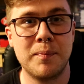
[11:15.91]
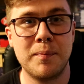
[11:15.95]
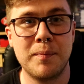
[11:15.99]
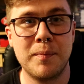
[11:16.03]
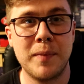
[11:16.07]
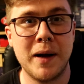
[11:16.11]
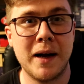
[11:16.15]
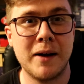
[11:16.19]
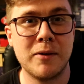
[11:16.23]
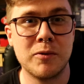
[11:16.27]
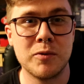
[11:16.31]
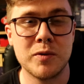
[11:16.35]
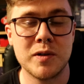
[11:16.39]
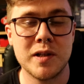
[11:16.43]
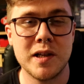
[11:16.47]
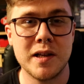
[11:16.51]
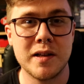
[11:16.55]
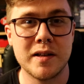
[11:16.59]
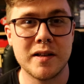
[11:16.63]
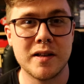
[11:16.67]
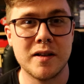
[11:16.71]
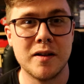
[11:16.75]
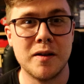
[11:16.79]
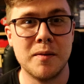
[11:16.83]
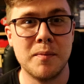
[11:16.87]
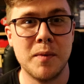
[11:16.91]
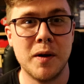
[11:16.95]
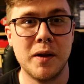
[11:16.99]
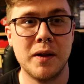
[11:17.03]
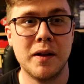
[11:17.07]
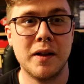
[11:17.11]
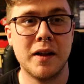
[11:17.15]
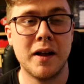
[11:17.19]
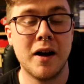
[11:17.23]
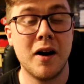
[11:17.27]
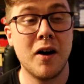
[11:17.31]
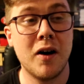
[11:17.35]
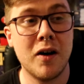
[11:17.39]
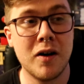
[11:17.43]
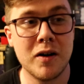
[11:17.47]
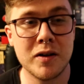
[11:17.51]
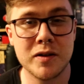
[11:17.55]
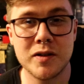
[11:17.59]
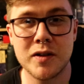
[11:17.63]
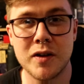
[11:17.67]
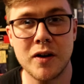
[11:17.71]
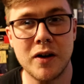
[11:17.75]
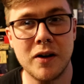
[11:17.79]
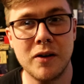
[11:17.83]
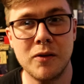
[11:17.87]
battle system and the art
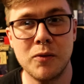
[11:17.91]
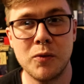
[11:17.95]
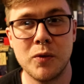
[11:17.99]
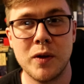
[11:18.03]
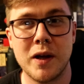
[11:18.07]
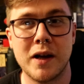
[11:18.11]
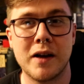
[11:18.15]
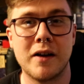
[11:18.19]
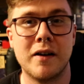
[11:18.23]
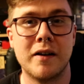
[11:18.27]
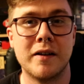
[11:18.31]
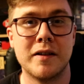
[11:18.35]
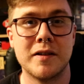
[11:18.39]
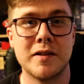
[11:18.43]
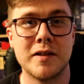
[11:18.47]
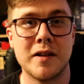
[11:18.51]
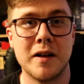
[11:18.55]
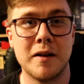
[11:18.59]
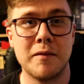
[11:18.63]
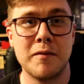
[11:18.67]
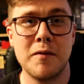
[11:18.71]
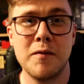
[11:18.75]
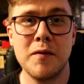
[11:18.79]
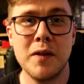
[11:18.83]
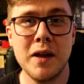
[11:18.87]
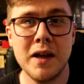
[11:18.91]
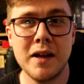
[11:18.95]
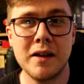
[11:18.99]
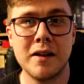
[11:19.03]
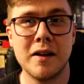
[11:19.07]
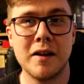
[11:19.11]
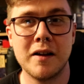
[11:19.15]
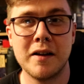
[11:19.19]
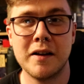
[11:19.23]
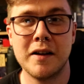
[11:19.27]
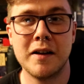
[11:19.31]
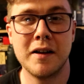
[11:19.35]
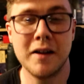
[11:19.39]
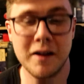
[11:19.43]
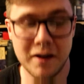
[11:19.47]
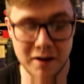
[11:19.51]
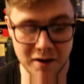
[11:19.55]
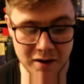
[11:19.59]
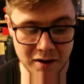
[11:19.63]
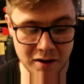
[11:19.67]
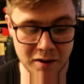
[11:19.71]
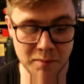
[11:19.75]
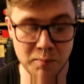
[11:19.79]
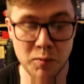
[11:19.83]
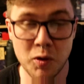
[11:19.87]
style and all that kind of stuff, if they'd done
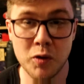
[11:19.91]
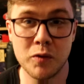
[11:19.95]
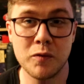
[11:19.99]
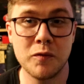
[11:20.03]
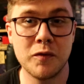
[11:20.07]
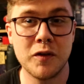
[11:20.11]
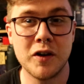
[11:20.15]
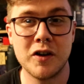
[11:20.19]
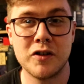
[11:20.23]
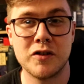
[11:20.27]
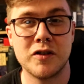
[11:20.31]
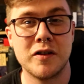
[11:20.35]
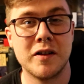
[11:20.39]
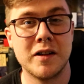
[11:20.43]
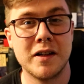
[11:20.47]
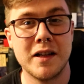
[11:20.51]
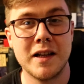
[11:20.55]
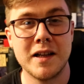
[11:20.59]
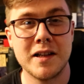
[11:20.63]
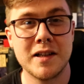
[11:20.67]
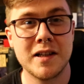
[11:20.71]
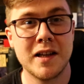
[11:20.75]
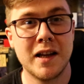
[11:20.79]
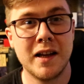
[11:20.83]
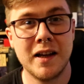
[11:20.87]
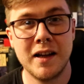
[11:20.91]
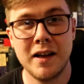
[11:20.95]
a modern version of this,